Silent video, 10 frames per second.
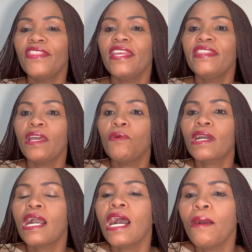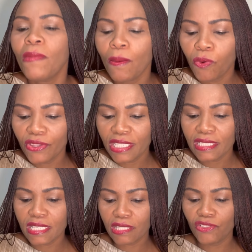then they will come up with a
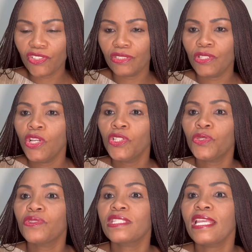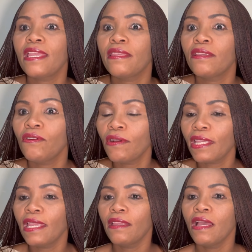decision to say,
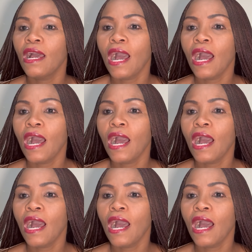okay,